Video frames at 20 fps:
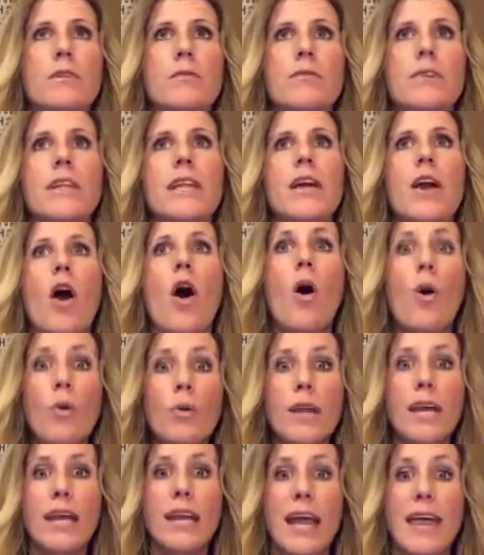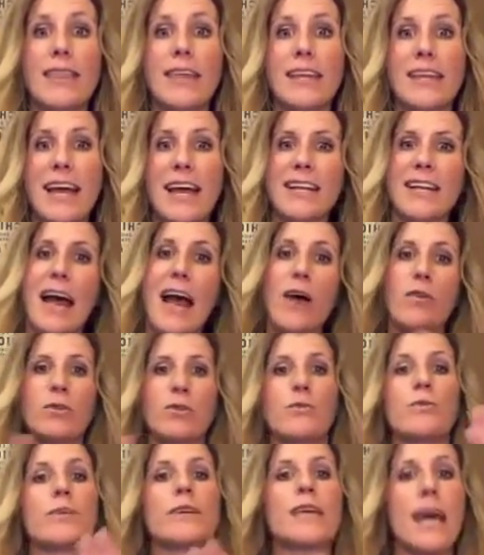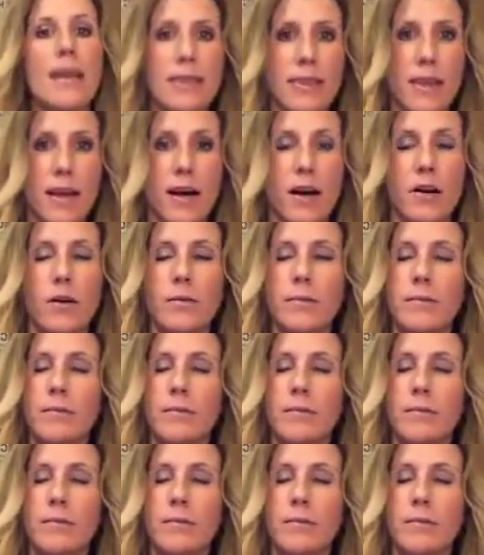really own it, and then yet how to get there.